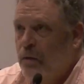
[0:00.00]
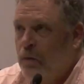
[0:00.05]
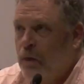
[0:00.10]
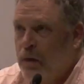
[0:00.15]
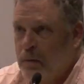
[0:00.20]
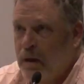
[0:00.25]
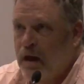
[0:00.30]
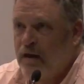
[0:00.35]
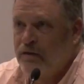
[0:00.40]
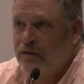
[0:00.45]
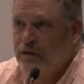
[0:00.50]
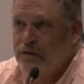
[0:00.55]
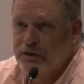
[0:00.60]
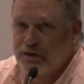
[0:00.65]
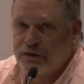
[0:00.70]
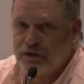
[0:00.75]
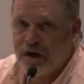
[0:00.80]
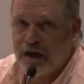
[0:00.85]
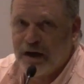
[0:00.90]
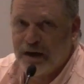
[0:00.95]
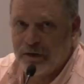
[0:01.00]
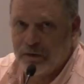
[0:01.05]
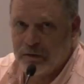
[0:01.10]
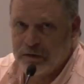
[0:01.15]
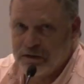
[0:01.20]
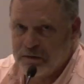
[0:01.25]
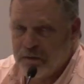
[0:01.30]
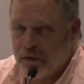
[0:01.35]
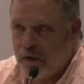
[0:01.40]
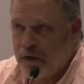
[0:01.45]
when my first child
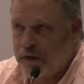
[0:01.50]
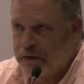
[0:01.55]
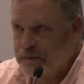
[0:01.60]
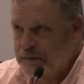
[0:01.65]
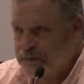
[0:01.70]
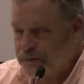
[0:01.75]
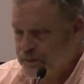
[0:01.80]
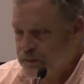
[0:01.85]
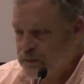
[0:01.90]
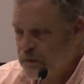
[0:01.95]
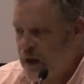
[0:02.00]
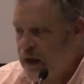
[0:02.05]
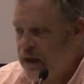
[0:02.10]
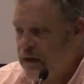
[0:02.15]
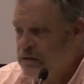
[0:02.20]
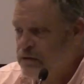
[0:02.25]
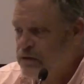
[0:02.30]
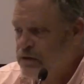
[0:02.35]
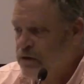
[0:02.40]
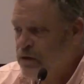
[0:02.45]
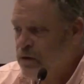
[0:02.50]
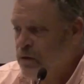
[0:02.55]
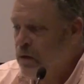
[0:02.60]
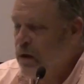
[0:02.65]
was born, and so